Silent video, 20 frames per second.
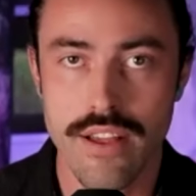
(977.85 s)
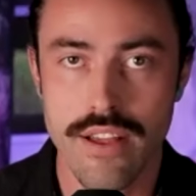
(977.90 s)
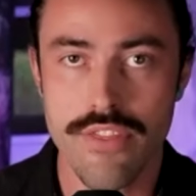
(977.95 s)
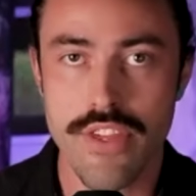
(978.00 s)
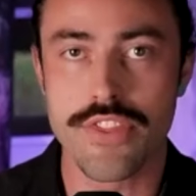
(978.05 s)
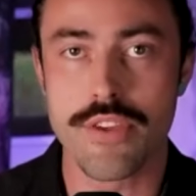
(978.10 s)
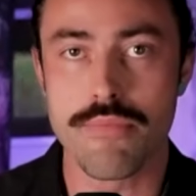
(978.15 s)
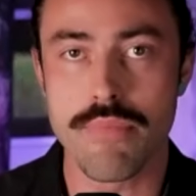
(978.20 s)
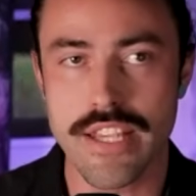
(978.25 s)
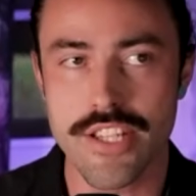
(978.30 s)

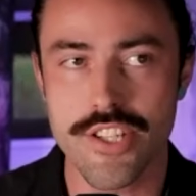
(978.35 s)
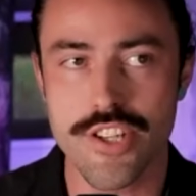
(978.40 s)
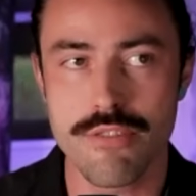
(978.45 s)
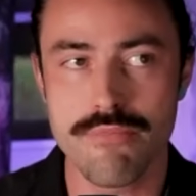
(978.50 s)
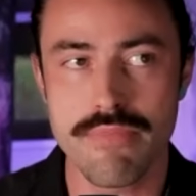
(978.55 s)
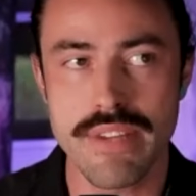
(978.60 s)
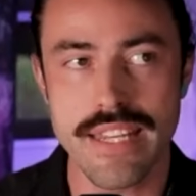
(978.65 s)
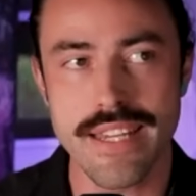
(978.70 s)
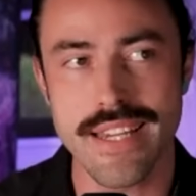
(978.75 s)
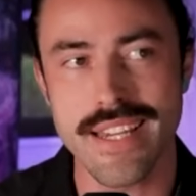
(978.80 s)
that the
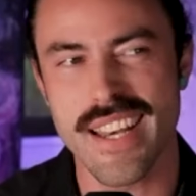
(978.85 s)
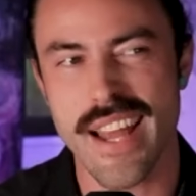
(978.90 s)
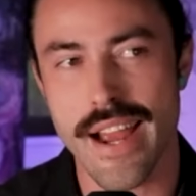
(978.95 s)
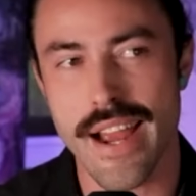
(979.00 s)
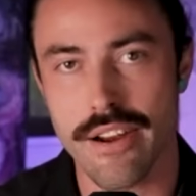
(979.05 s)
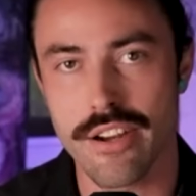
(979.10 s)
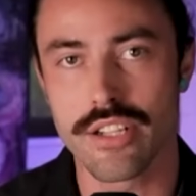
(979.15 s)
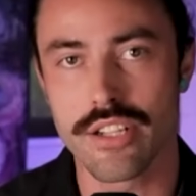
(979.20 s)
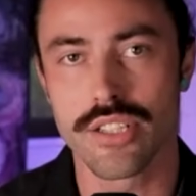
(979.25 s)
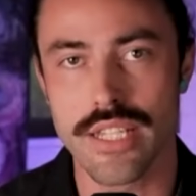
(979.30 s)
mainstream media
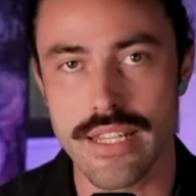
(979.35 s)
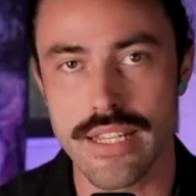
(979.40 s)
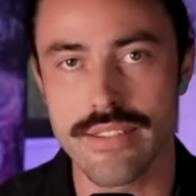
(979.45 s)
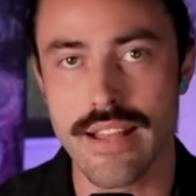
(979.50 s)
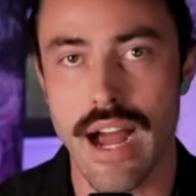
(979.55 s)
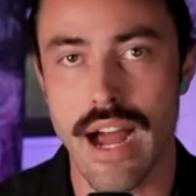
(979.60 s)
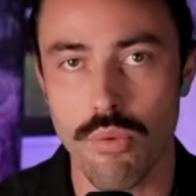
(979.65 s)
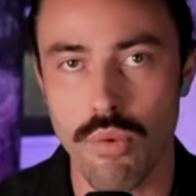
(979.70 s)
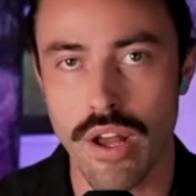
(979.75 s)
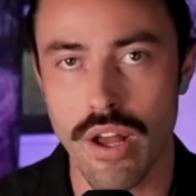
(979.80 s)
inherently is
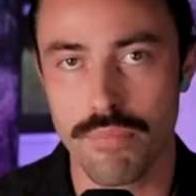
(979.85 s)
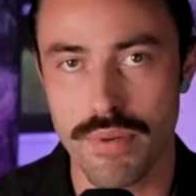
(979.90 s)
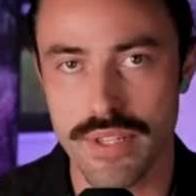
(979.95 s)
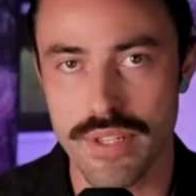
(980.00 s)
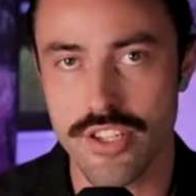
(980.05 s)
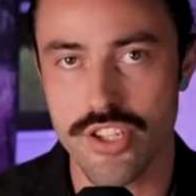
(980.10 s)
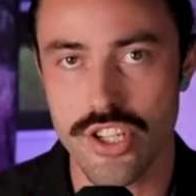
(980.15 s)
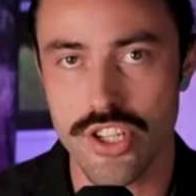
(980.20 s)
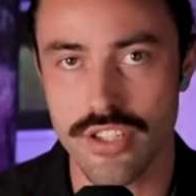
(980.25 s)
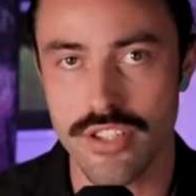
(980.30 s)
not well
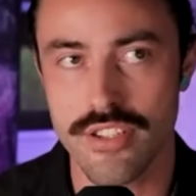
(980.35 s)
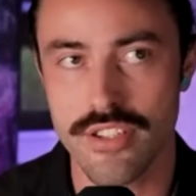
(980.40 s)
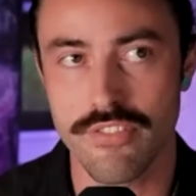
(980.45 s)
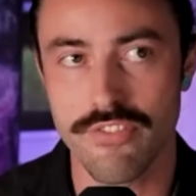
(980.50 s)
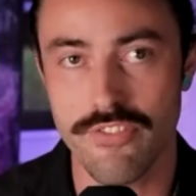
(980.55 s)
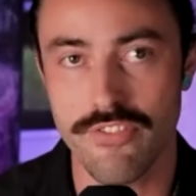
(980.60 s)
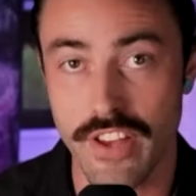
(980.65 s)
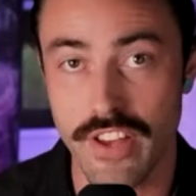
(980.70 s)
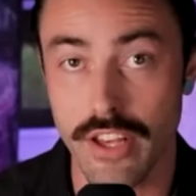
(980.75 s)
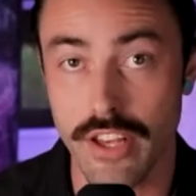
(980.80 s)
positioned to
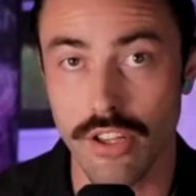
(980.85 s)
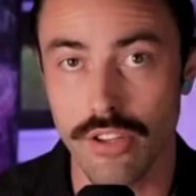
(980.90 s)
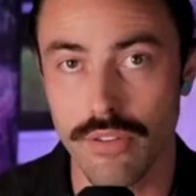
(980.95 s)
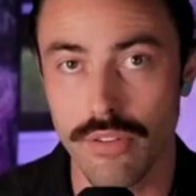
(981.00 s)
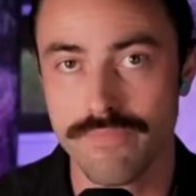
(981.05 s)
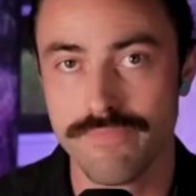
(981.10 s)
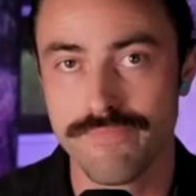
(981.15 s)
fill.